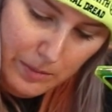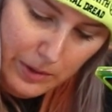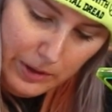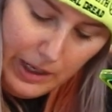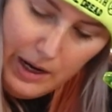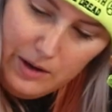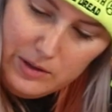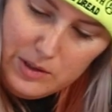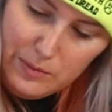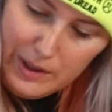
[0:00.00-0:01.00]
pull it
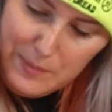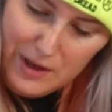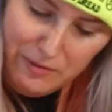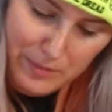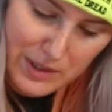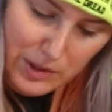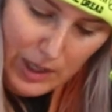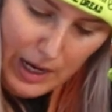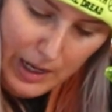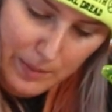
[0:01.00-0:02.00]
out, wipe off my
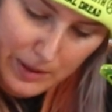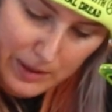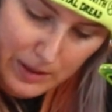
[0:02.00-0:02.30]
scribe,